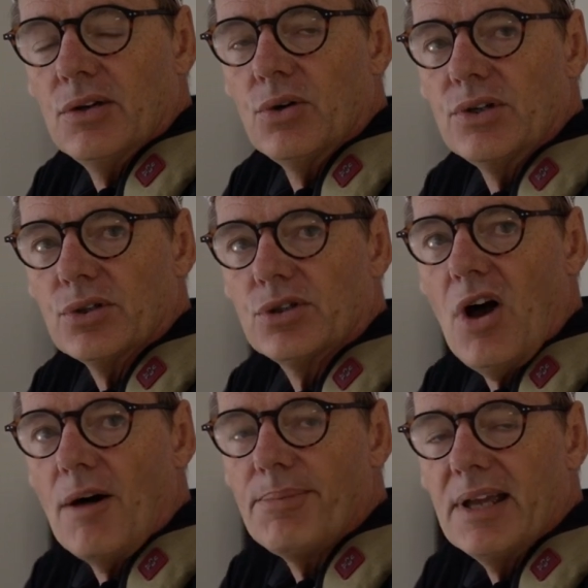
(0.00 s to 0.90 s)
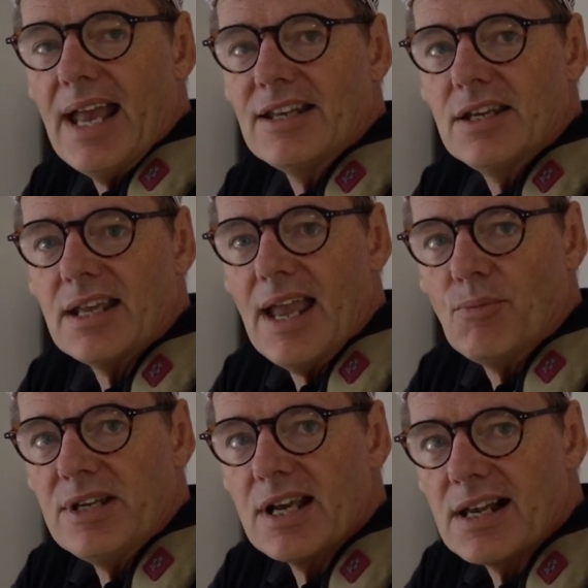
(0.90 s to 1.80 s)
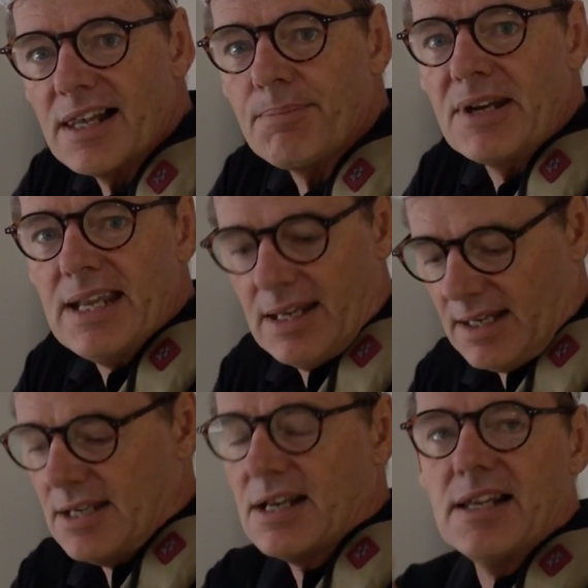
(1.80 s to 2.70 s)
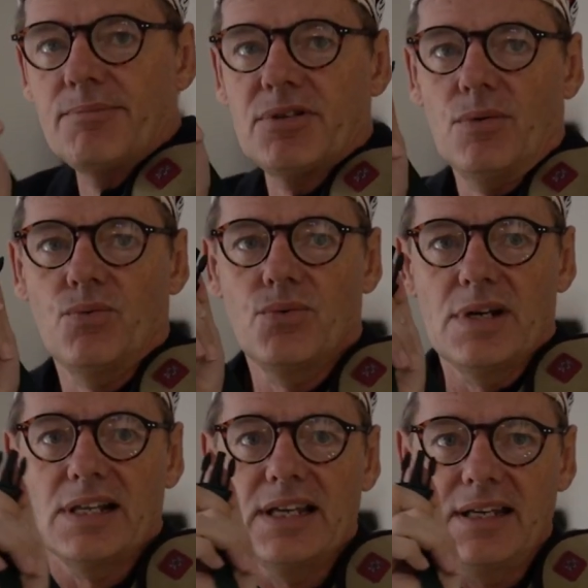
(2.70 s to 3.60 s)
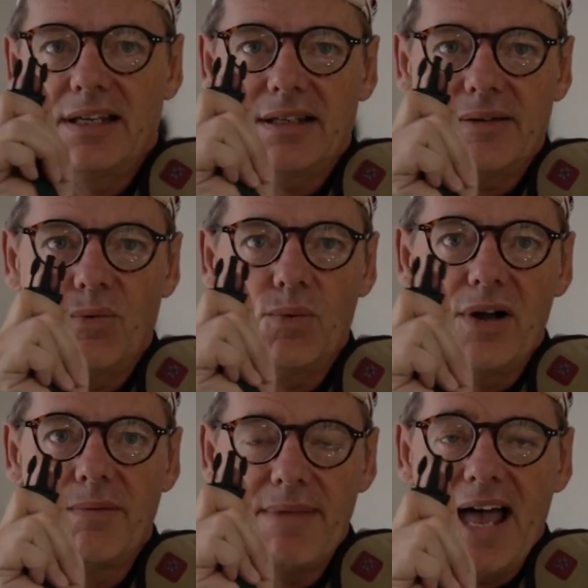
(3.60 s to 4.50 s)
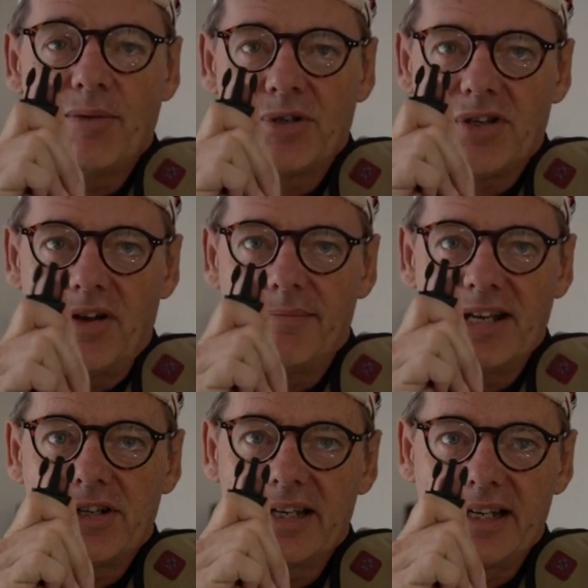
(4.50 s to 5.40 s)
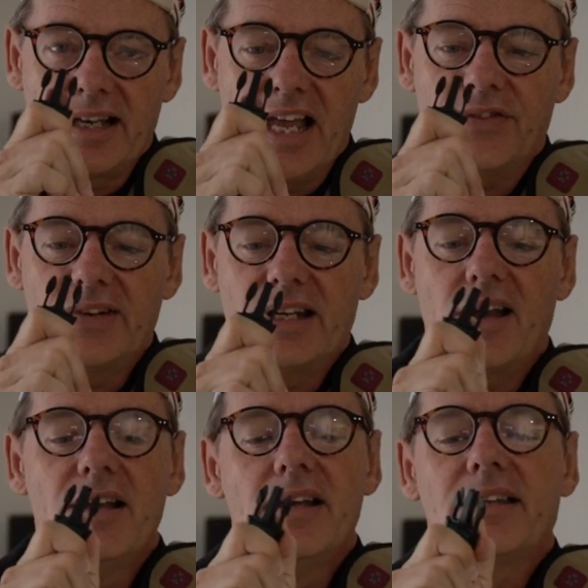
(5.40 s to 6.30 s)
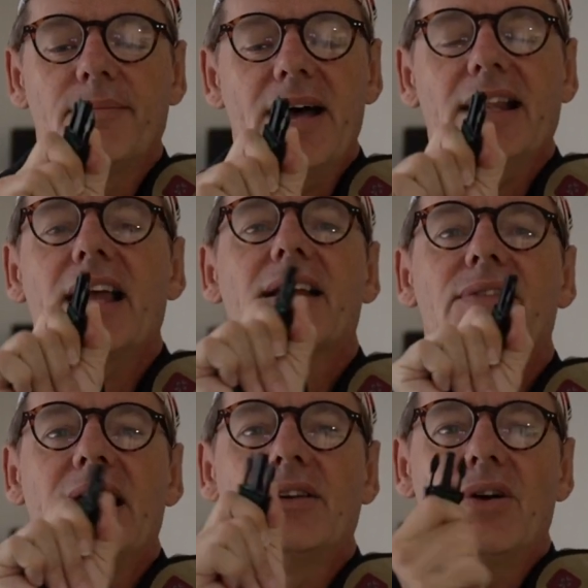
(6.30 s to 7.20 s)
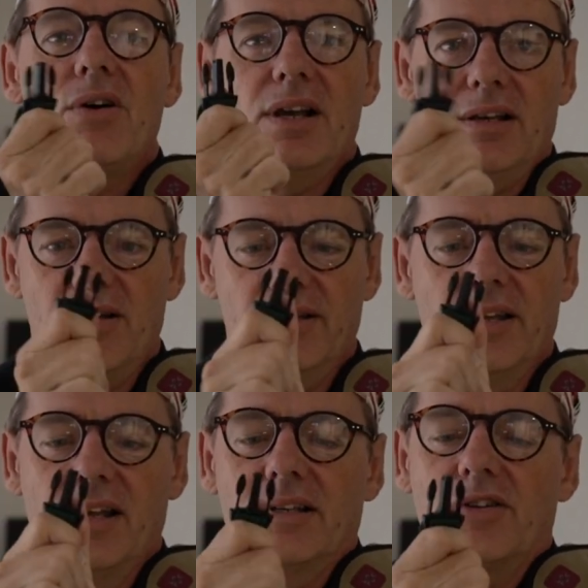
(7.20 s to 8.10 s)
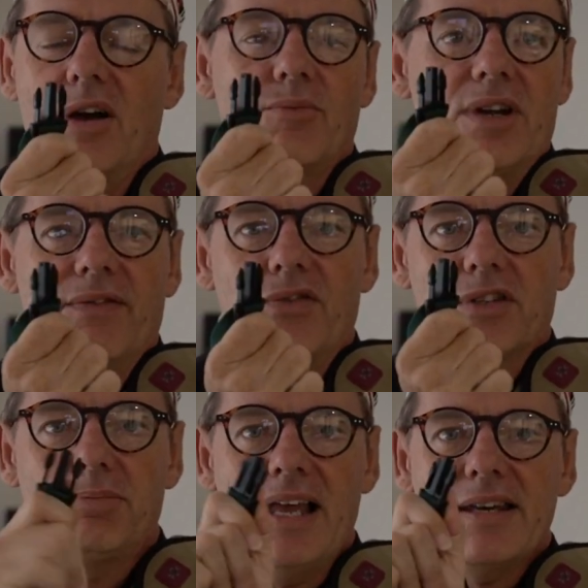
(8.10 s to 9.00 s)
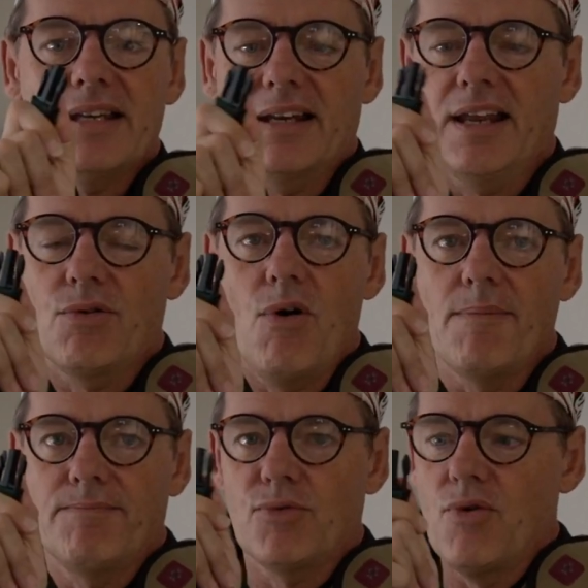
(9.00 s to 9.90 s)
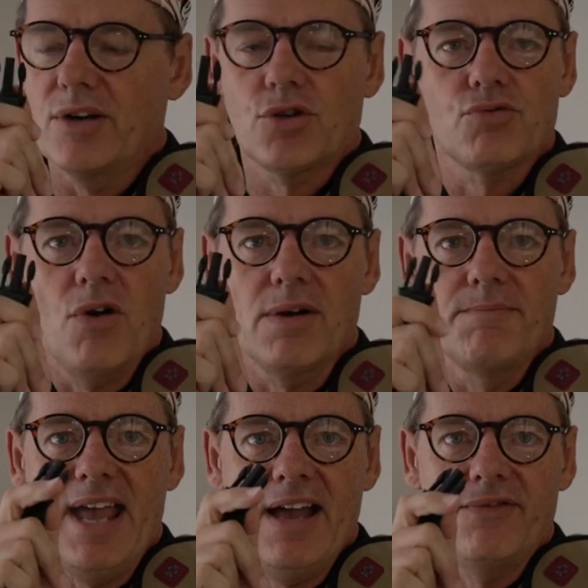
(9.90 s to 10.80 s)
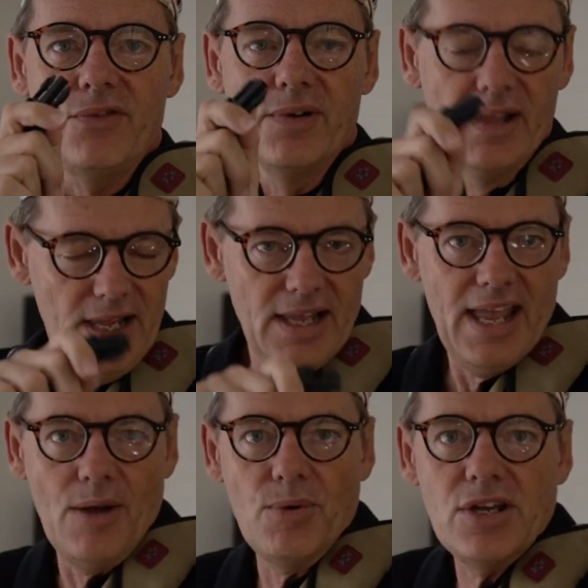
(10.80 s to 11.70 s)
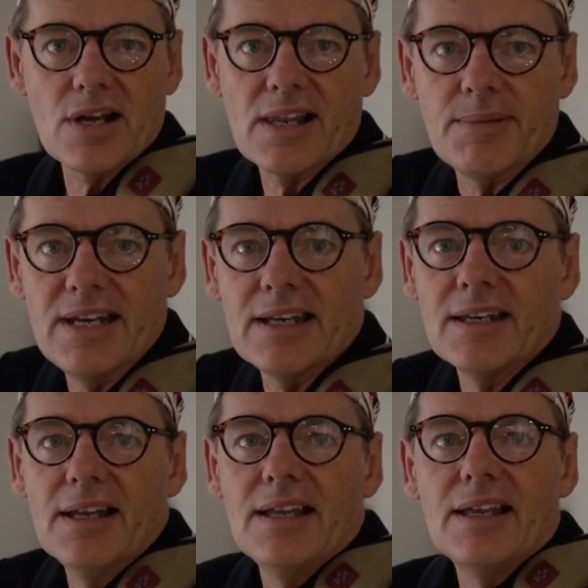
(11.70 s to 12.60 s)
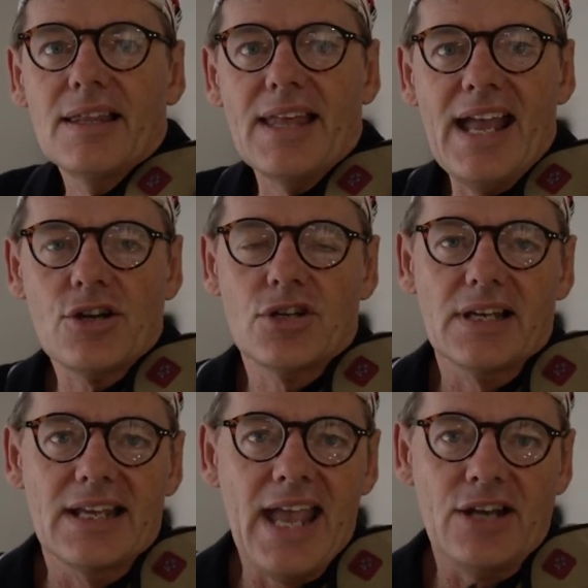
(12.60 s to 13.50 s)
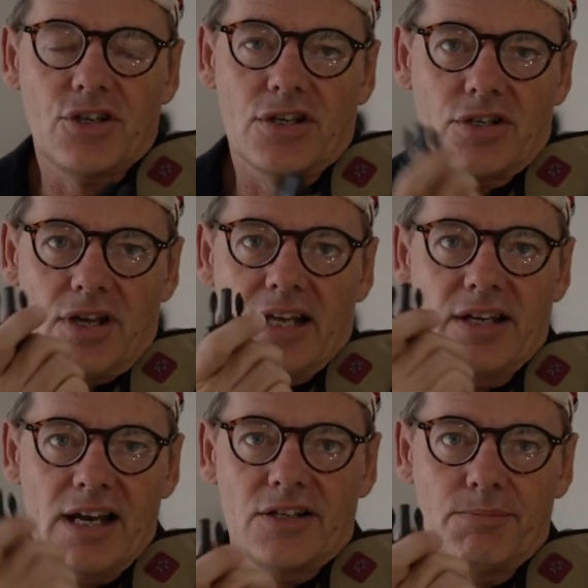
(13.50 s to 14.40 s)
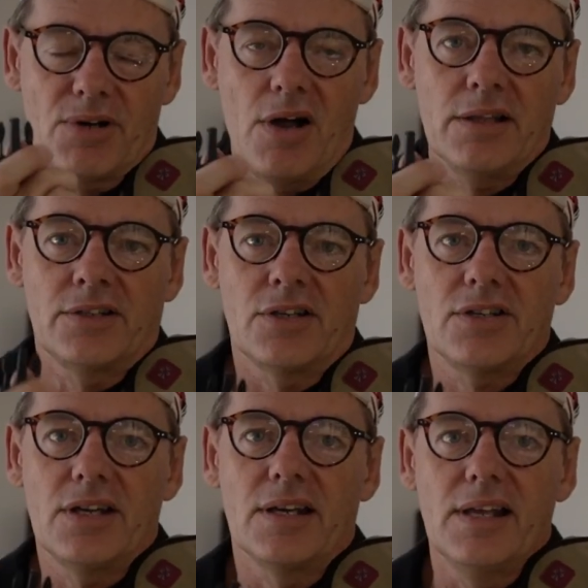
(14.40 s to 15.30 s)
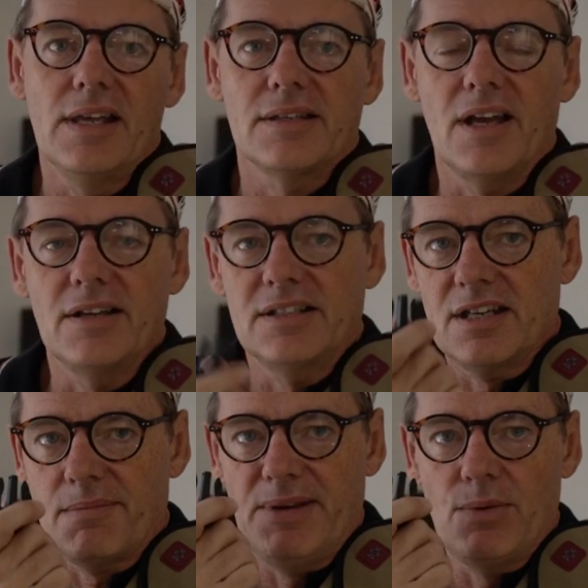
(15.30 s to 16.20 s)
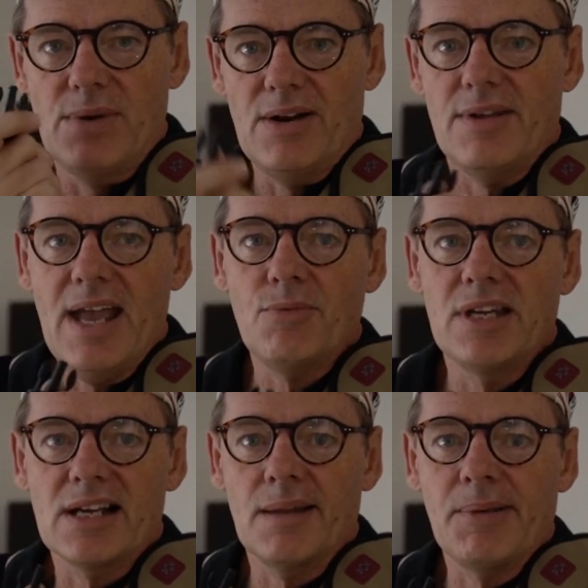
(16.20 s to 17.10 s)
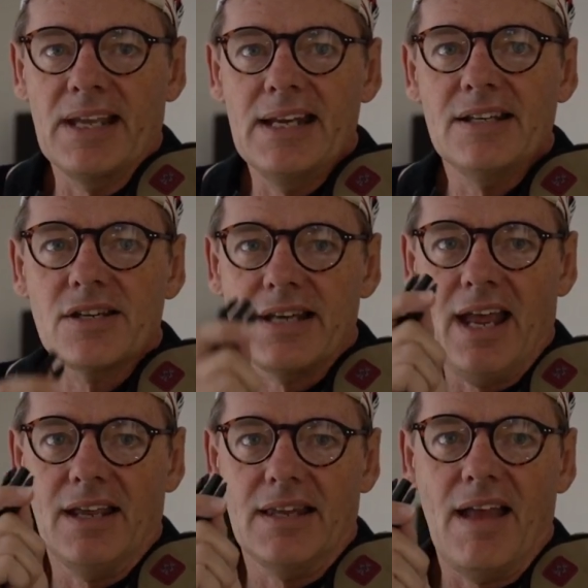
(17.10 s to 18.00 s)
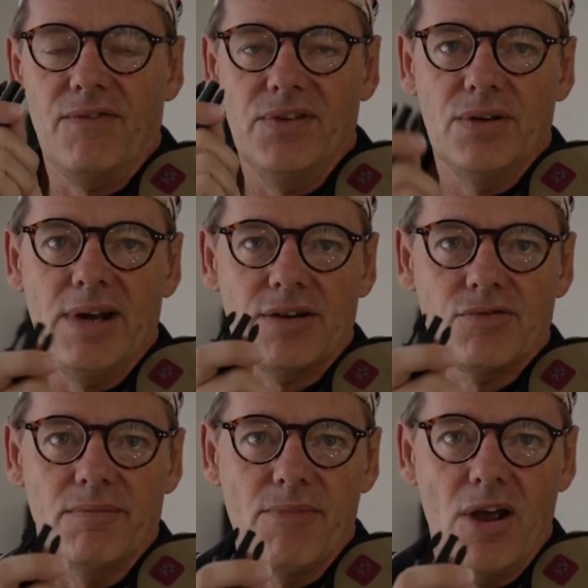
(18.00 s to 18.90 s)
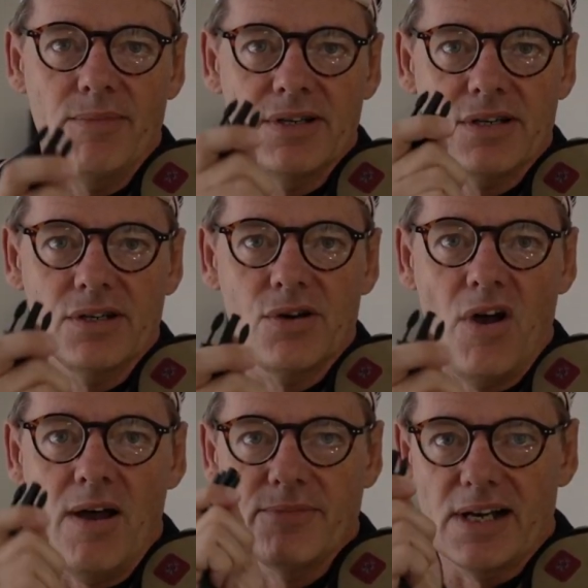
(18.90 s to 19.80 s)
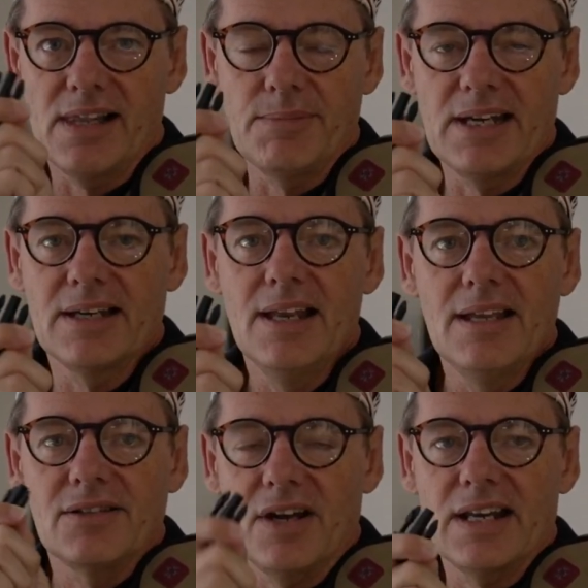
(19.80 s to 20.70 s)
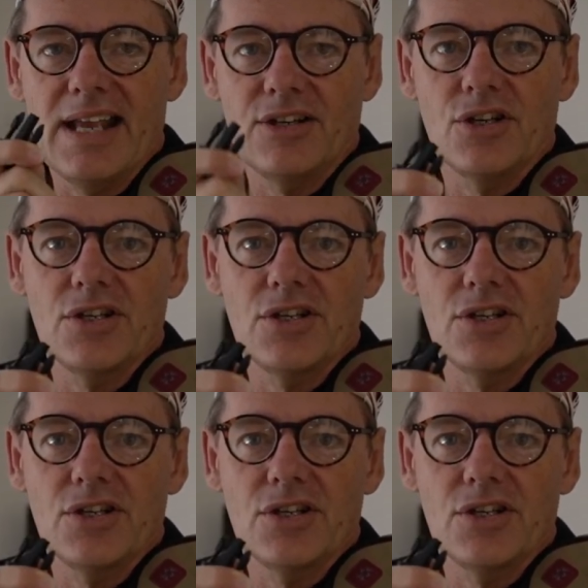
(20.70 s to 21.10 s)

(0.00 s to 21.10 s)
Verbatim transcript: or your top, and when you clip it in, these clips are really well made, which I mentioned in the last video. They're made like of that nylon type reinforced plastic, and they're quite strong and powerful, and when you clip it in, they actually catch your shirt, and you can actually put a hole in your shirt. So just be aware of that when you're clipping it in. Just take that few extra moments and time to clip it in so it don't catch your